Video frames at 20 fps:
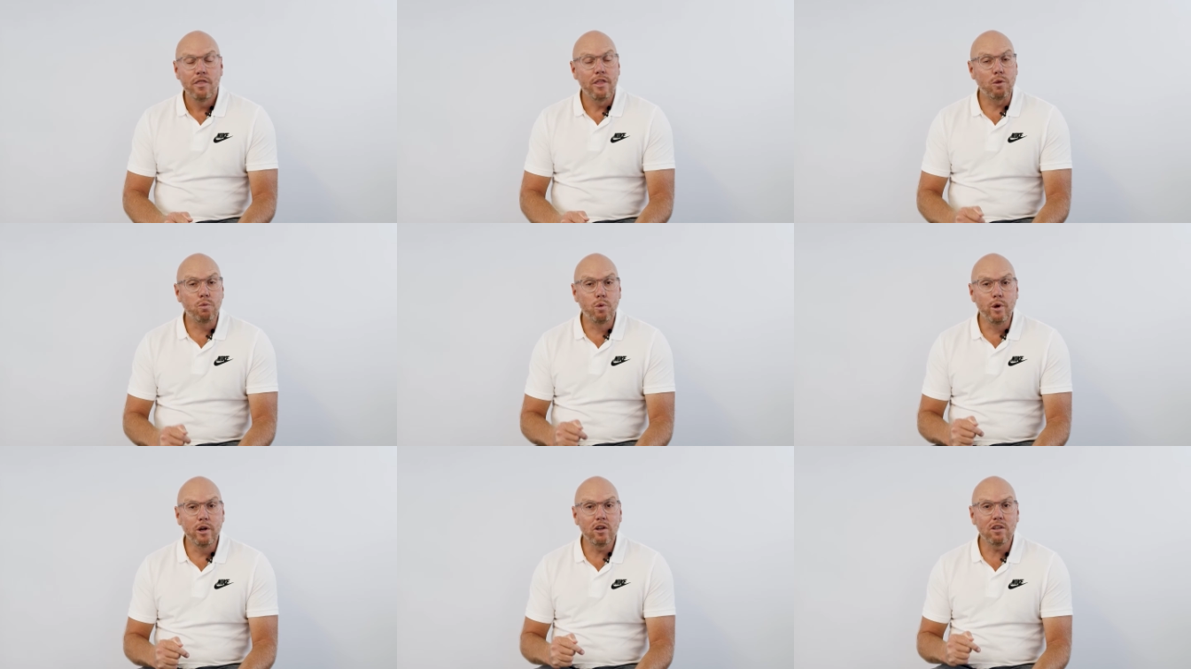
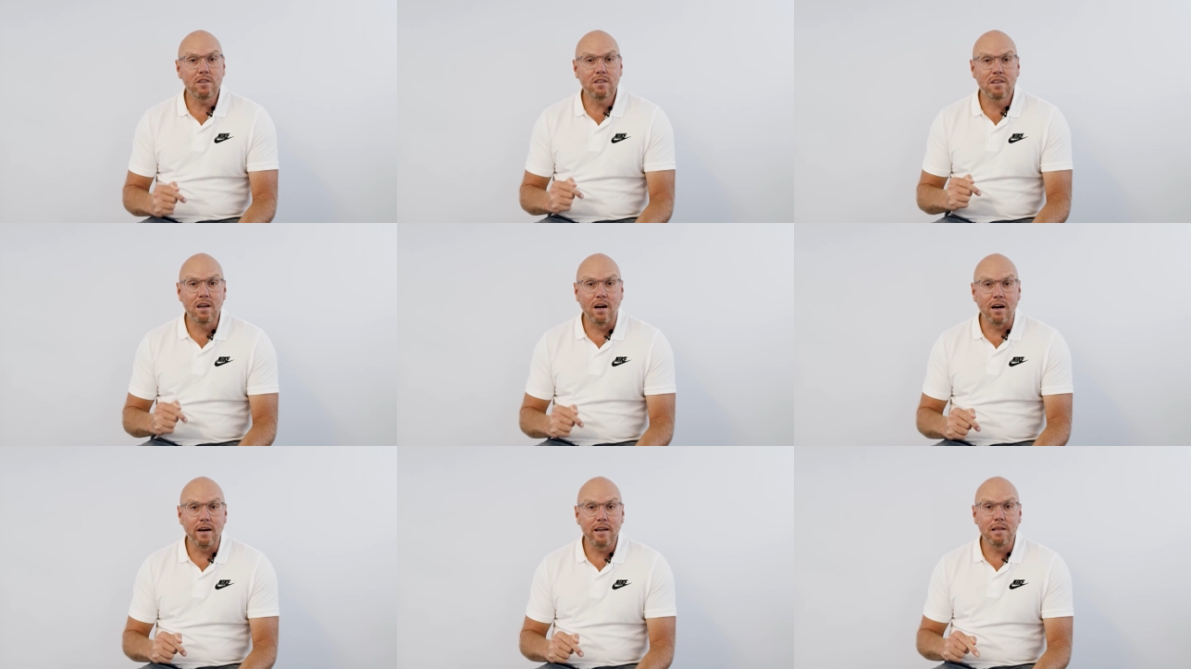that we're
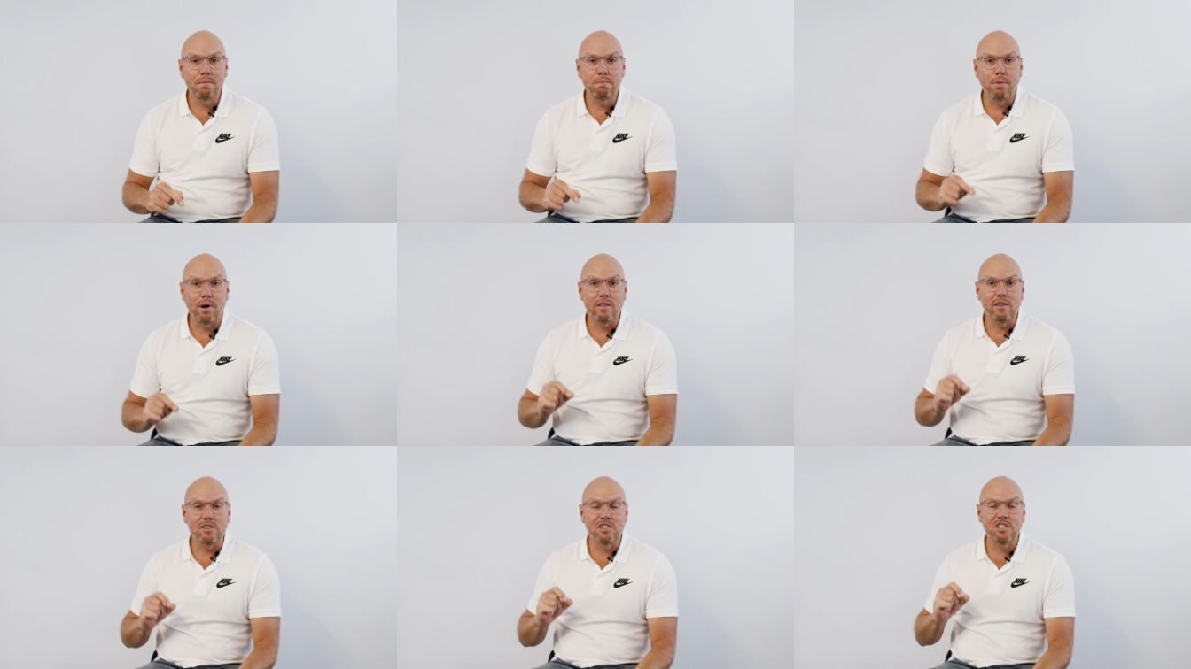not guided
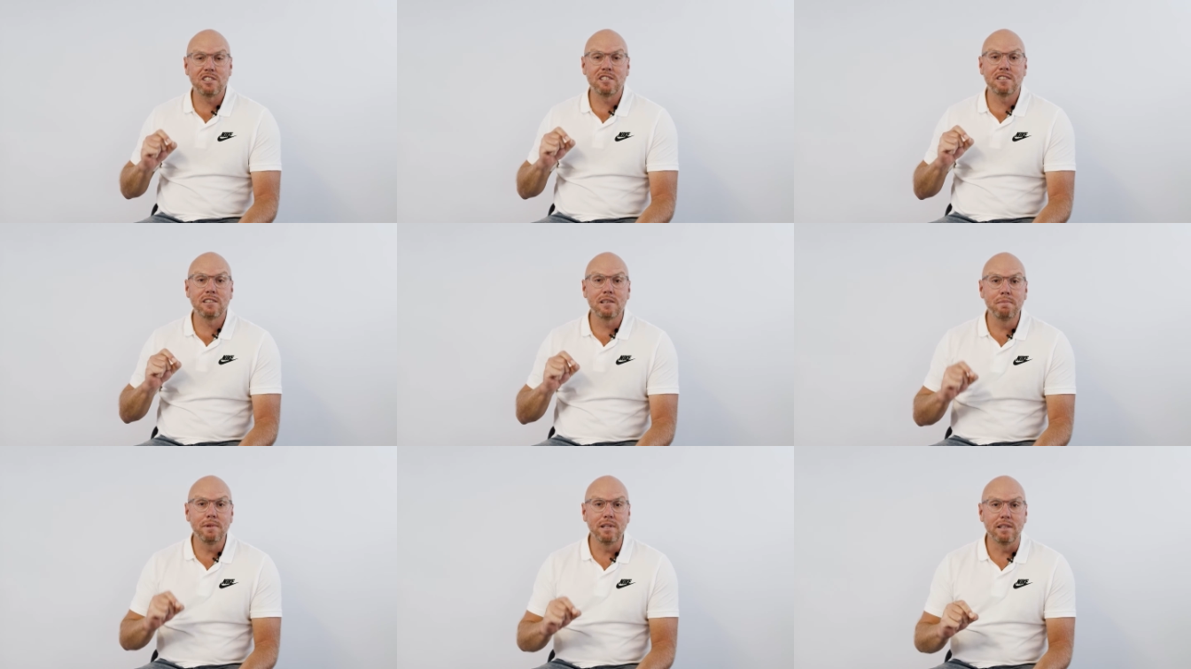by the
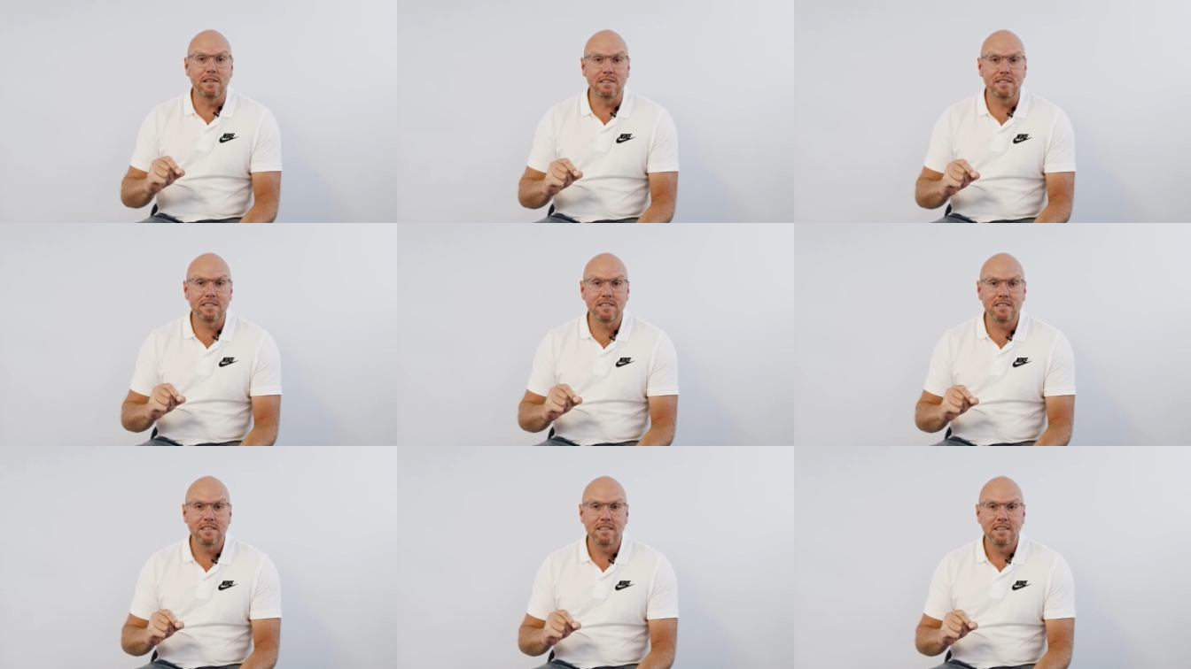
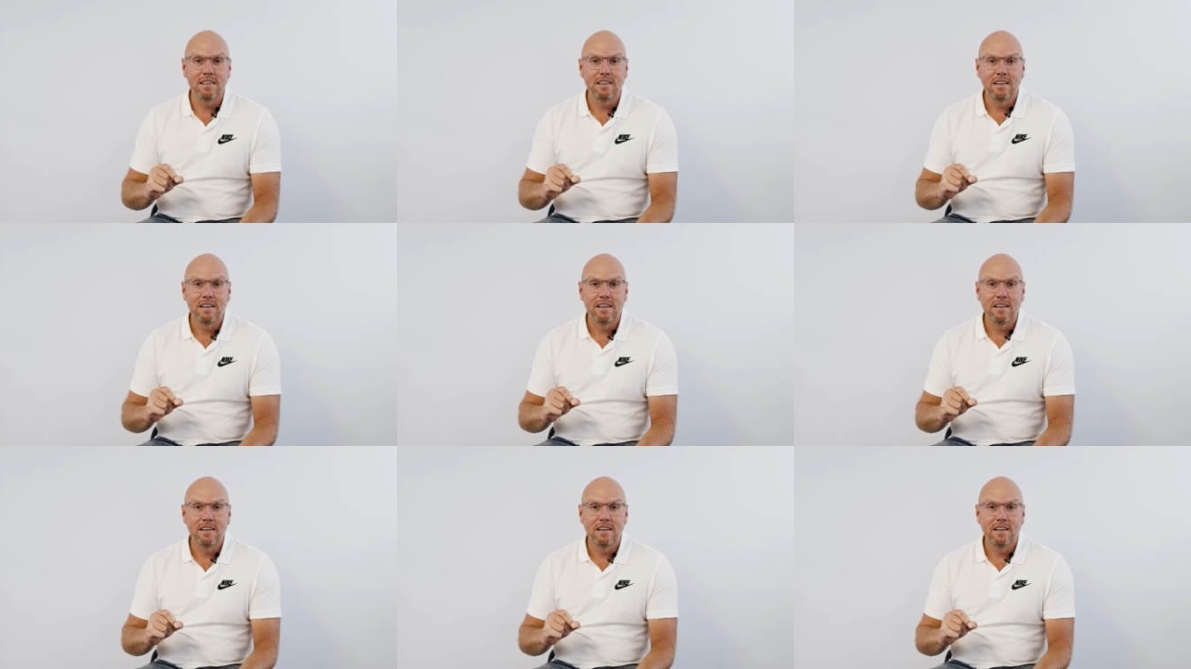stimulus,